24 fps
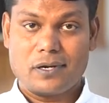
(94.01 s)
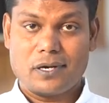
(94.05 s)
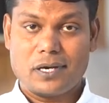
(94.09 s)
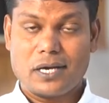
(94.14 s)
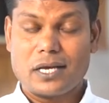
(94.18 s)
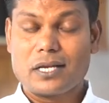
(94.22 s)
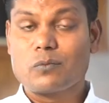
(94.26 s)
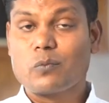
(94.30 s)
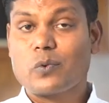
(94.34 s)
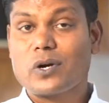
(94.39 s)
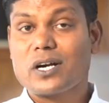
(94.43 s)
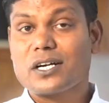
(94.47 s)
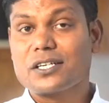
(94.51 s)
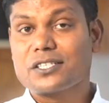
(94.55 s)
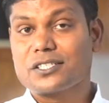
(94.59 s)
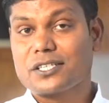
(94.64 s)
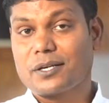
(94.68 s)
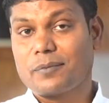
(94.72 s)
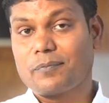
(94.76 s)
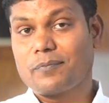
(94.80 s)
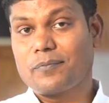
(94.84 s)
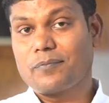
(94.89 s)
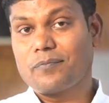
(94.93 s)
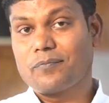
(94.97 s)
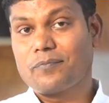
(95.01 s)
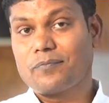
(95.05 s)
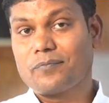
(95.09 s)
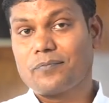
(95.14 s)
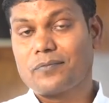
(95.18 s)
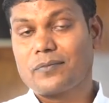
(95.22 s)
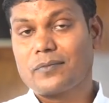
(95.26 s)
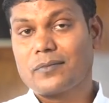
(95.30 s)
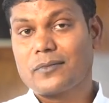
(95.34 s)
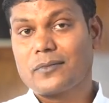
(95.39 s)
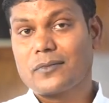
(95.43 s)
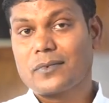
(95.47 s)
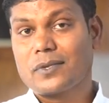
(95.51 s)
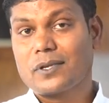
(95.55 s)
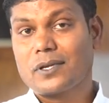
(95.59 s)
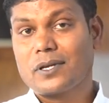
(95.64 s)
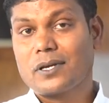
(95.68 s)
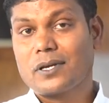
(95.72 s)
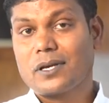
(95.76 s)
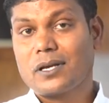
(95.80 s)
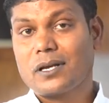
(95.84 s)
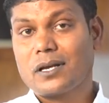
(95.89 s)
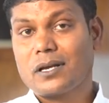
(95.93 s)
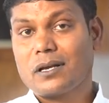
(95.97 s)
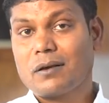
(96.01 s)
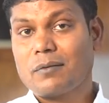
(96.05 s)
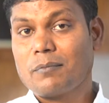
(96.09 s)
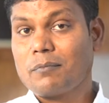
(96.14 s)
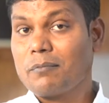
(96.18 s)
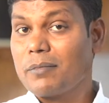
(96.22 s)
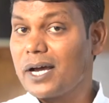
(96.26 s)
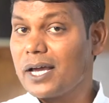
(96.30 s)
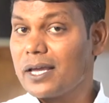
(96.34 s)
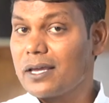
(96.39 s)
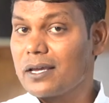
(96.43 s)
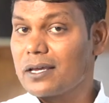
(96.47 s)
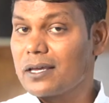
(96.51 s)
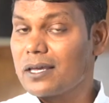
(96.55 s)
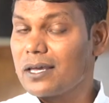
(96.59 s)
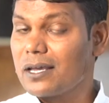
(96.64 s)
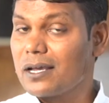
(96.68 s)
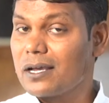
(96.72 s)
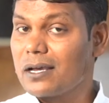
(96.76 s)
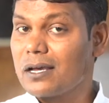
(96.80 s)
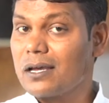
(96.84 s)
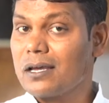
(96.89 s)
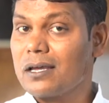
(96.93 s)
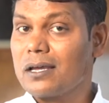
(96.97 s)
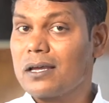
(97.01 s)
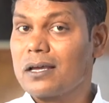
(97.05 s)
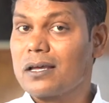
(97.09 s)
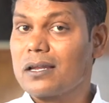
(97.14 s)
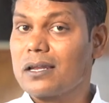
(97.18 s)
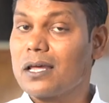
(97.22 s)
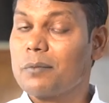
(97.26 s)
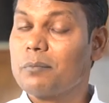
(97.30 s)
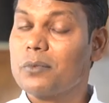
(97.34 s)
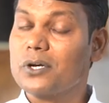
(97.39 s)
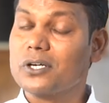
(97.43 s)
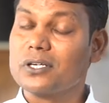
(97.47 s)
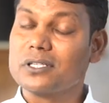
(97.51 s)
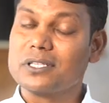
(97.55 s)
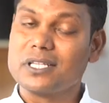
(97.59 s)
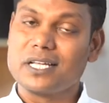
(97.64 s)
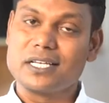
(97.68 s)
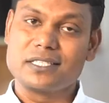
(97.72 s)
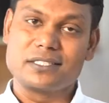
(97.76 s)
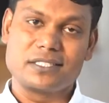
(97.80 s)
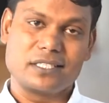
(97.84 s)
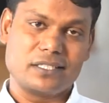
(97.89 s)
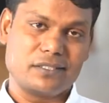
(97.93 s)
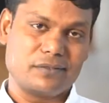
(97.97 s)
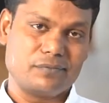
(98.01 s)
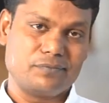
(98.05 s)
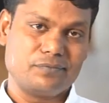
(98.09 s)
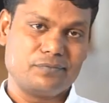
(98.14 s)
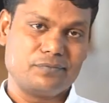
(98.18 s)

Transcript: and worship by King Nebuchadnezzar.